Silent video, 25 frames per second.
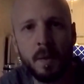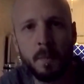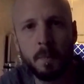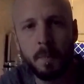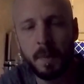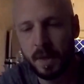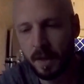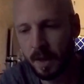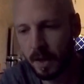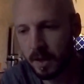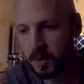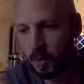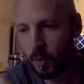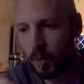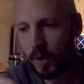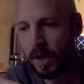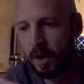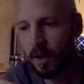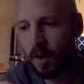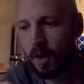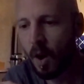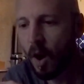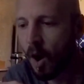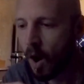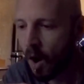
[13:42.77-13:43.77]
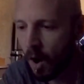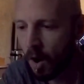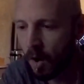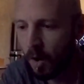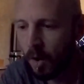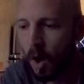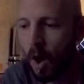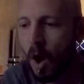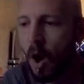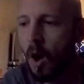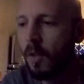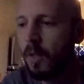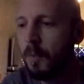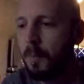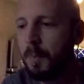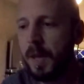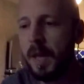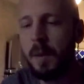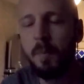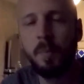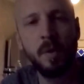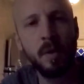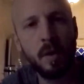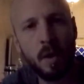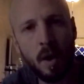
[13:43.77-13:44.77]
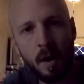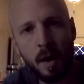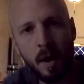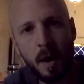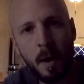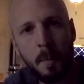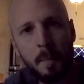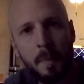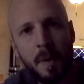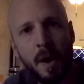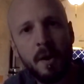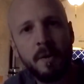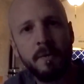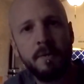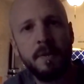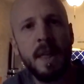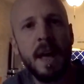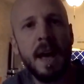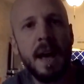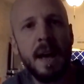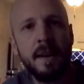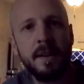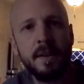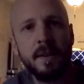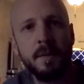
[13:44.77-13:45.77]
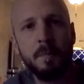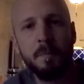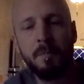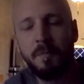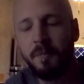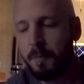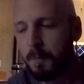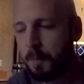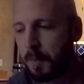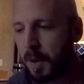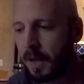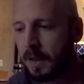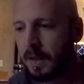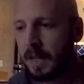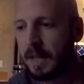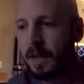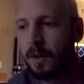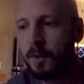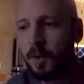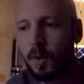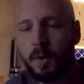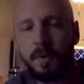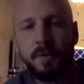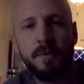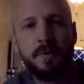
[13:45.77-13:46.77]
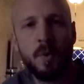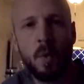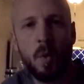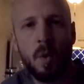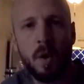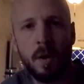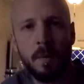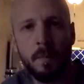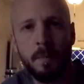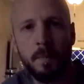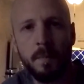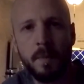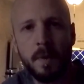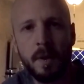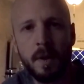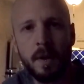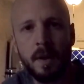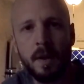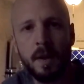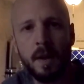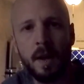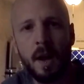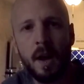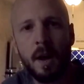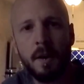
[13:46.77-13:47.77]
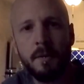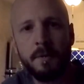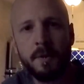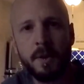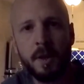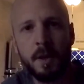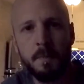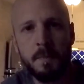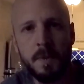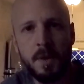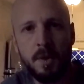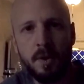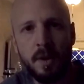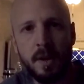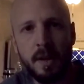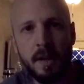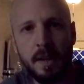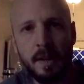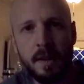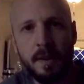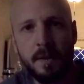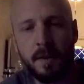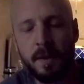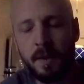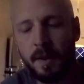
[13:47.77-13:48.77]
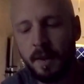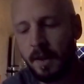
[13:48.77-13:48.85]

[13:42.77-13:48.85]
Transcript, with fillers: because we are all, all the people are above that political form of community.